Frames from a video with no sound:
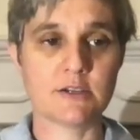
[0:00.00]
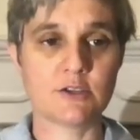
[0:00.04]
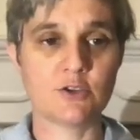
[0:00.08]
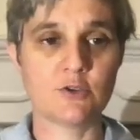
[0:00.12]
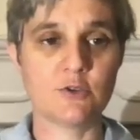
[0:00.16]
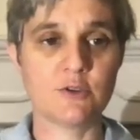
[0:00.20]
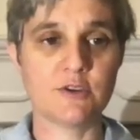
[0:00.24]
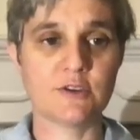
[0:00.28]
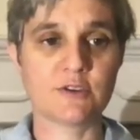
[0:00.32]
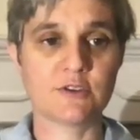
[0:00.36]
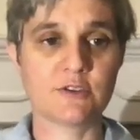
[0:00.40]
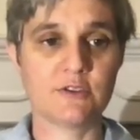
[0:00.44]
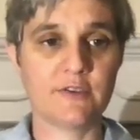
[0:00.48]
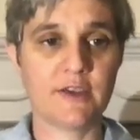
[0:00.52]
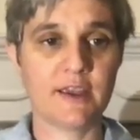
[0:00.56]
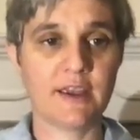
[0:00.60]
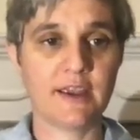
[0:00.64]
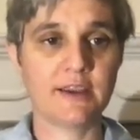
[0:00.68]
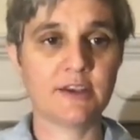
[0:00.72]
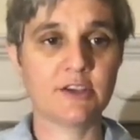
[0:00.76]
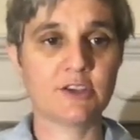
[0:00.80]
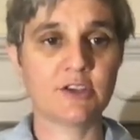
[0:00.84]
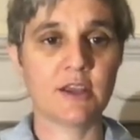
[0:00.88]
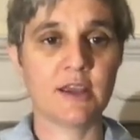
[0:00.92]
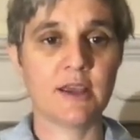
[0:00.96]
2 years of
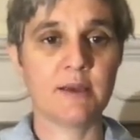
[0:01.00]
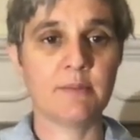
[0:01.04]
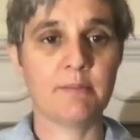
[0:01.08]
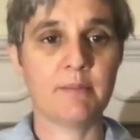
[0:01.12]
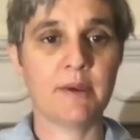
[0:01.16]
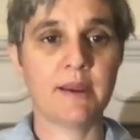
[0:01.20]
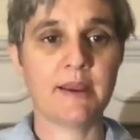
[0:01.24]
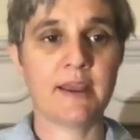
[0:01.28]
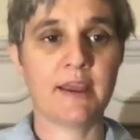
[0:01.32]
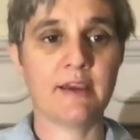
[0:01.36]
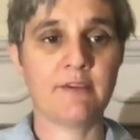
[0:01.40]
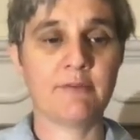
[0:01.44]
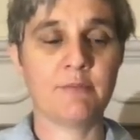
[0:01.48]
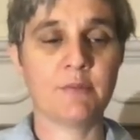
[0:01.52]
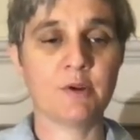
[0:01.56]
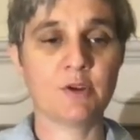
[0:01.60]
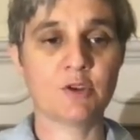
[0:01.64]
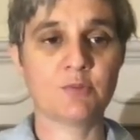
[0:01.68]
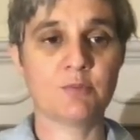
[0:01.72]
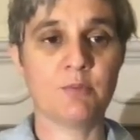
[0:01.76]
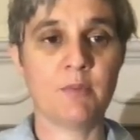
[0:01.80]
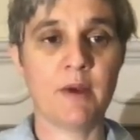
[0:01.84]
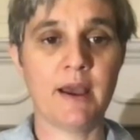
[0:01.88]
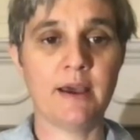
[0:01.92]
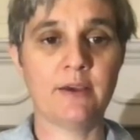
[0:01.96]
age might have
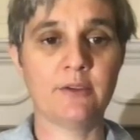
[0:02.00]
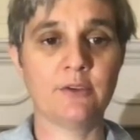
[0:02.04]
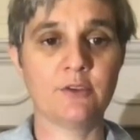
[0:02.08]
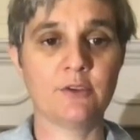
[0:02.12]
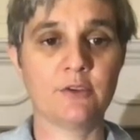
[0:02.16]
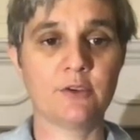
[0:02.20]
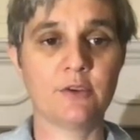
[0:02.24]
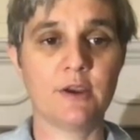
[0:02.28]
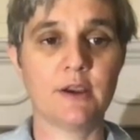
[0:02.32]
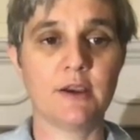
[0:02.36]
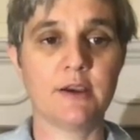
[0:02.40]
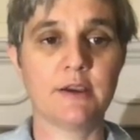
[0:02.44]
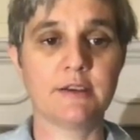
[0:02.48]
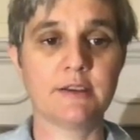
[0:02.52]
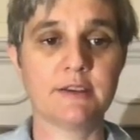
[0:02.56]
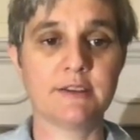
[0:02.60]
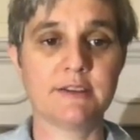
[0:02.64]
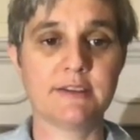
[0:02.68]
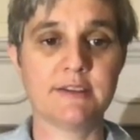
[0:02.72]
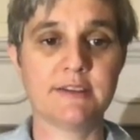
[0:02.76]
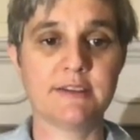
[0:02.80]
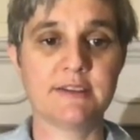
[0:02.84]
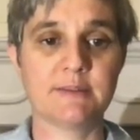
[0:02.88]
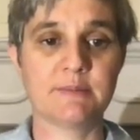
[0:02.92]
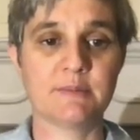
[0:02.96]
much milder
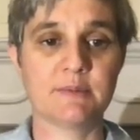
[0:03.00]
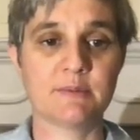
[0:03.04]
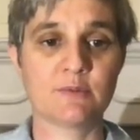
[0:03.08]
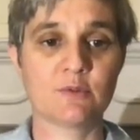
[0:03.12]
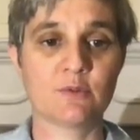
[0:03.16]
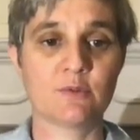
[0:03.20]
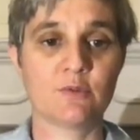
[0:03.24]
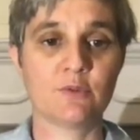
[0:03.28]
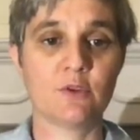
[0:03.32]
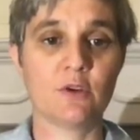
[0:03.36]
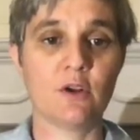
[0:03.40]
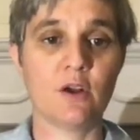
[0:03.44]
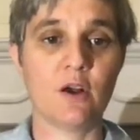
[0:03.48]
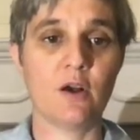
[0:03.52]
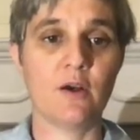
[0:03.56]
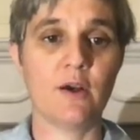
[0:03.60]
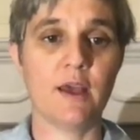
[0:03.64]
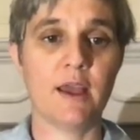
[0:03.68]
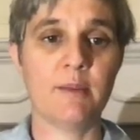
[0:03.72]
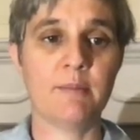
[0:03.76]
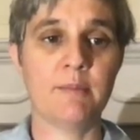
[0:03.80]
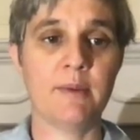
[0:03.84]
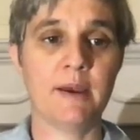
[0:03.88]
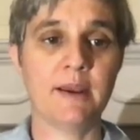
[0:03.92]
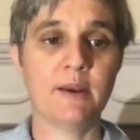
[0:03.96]
disease symptoms overall
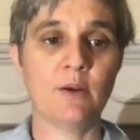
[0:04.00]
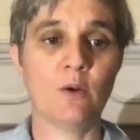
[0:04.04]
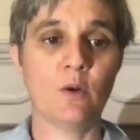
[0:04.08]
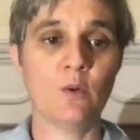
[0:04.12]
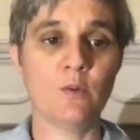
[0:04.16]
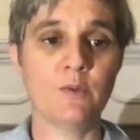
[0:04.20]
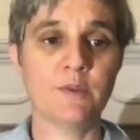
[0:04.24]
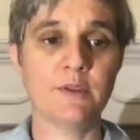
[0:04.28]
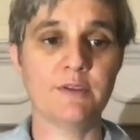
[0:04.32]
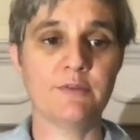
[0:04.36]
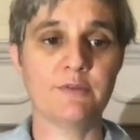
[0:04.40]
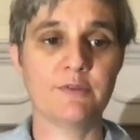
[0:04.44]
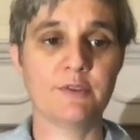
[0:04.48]
and might only,